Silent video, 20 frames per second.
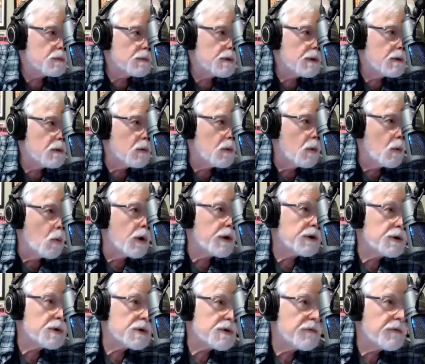
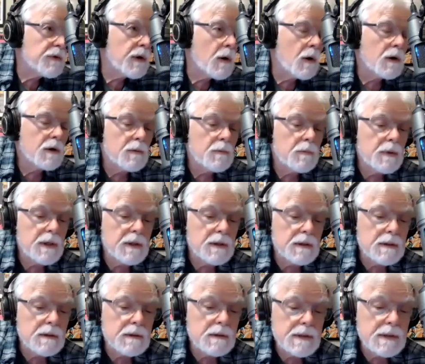one use of VR could be
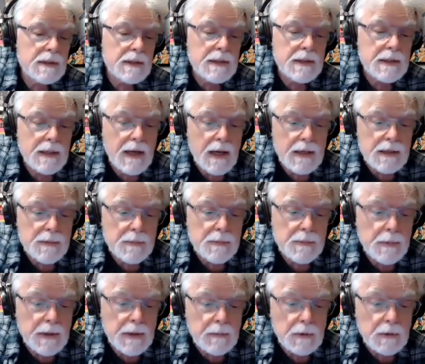to sensitize
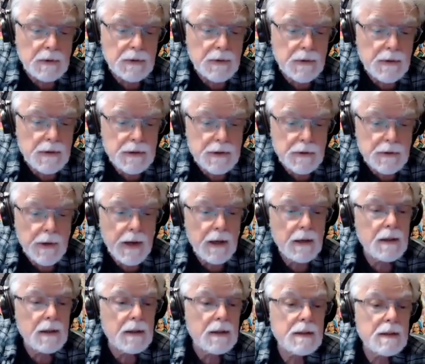people to their
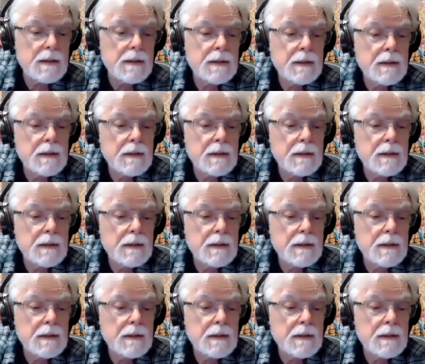surroundings.